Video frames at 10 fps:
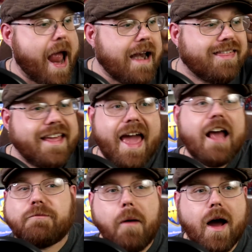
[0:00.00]
Anything
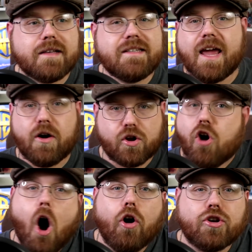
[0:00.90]
Xbox did or
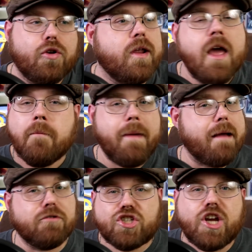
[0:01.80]
Call of Duty,
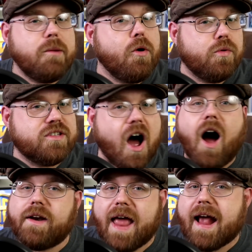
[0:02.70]
man, Machinima was
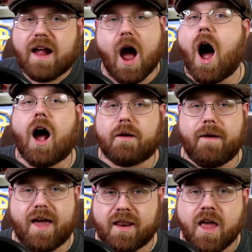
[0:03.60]
on that cock,
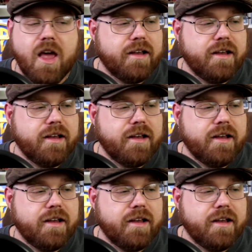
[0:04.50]
man.